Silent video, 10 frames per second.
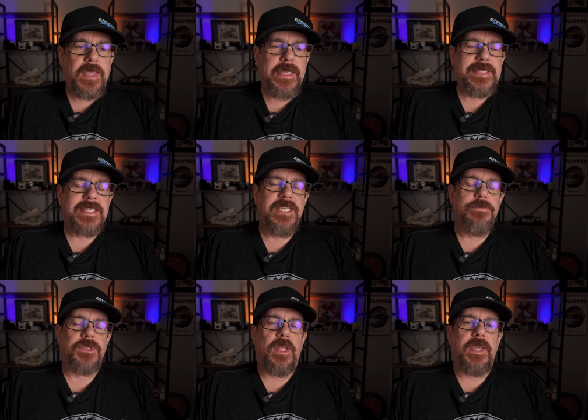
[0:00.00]
it
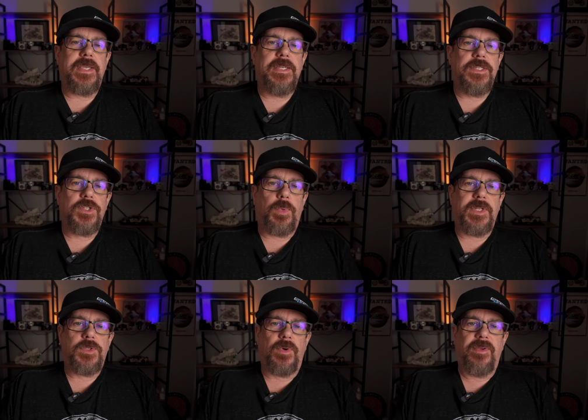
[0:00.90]
seems like in
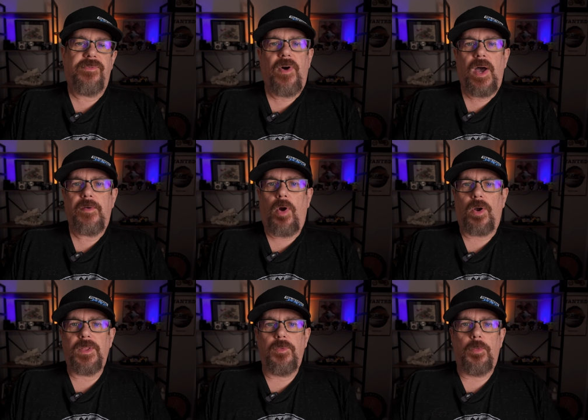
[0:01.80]
2025,
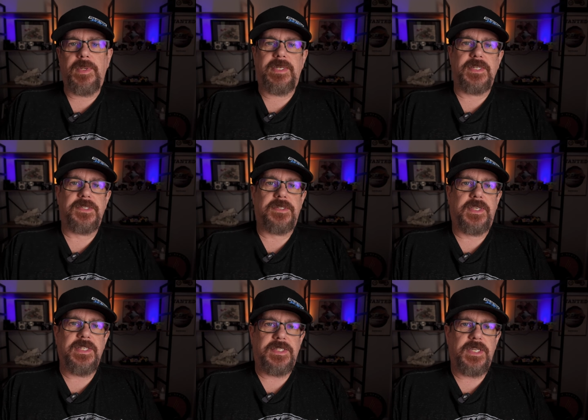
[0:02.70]
Harley will be
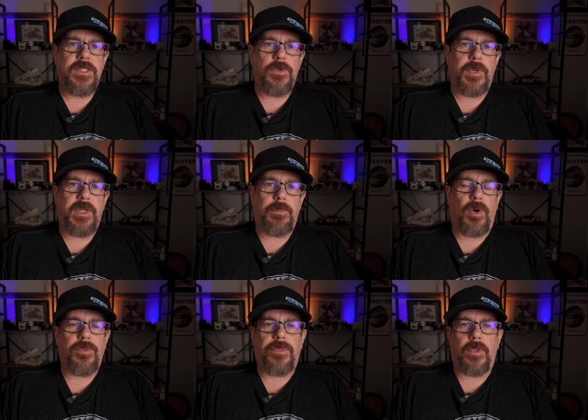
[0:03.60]
discontinuing
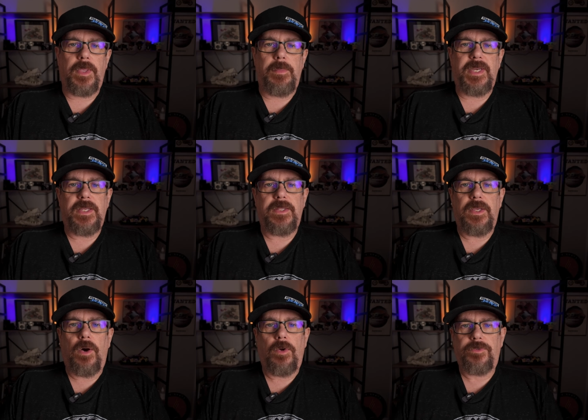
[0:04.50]
both the Limit and
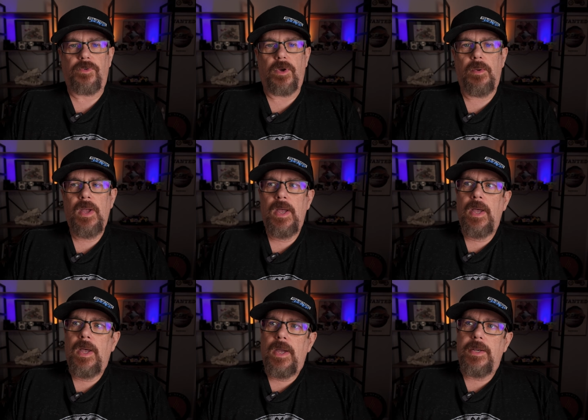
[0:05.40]
the Ultra.
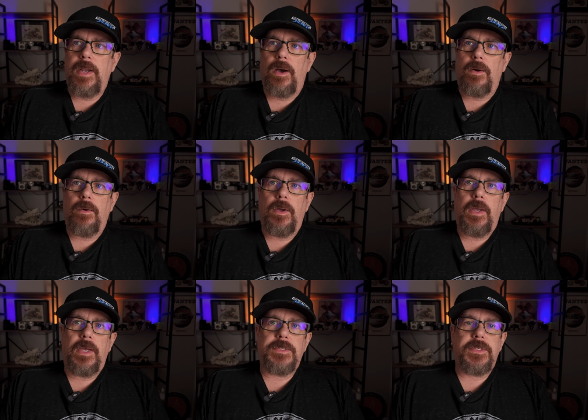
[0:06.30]
Now,
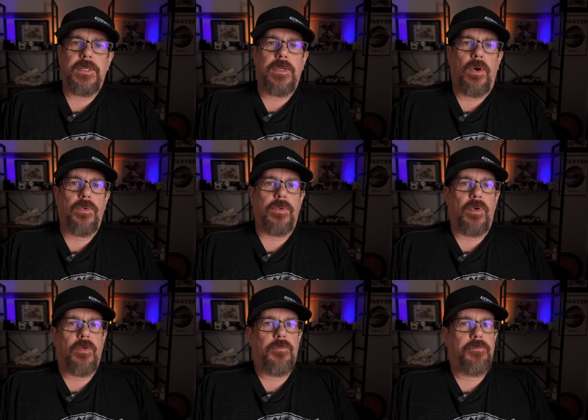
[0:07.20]
as the owner
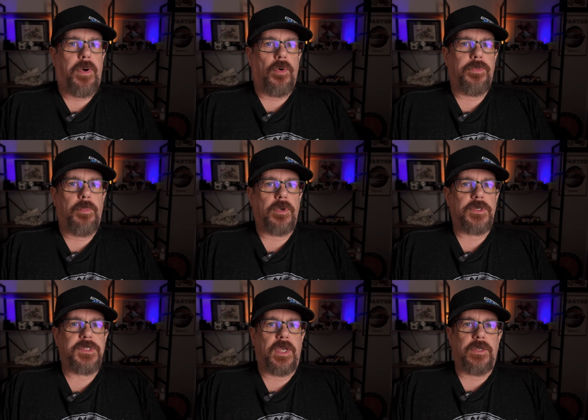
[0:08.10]
of both
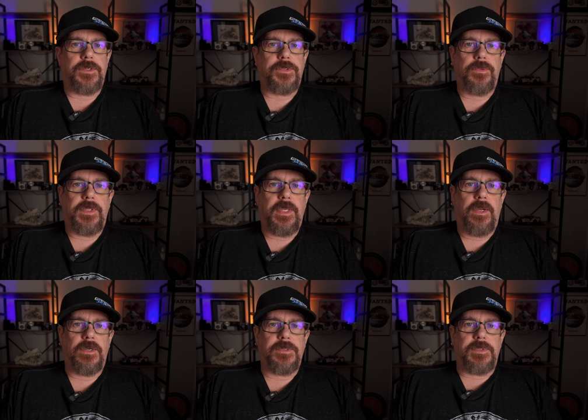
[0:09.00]
motorcycles through the
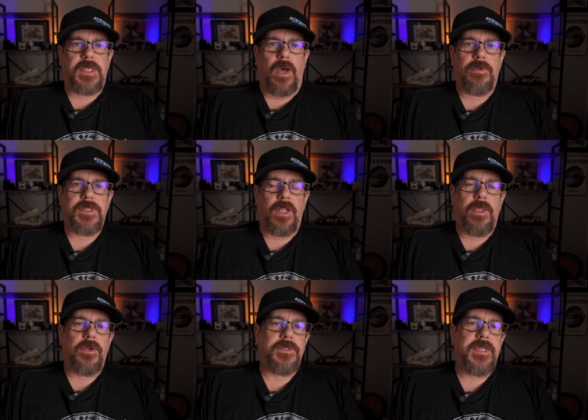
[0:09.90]
years, was I was a
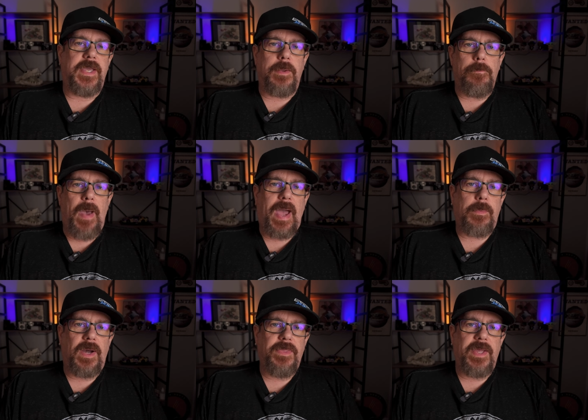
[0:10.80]
little taken back
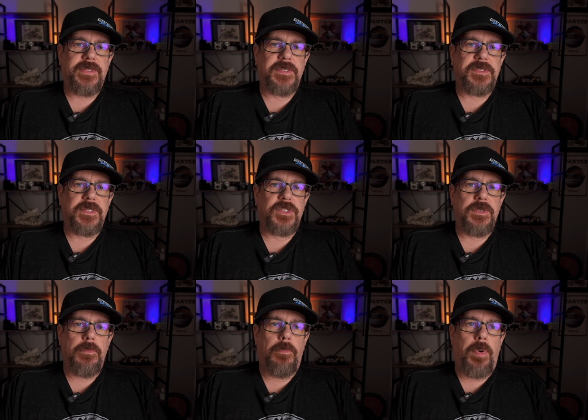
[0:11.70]
by that
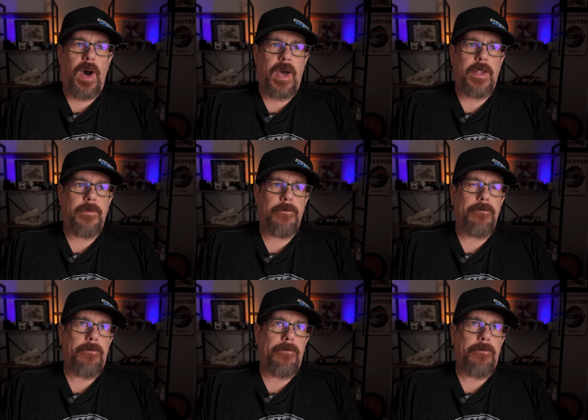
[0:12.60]
decision, but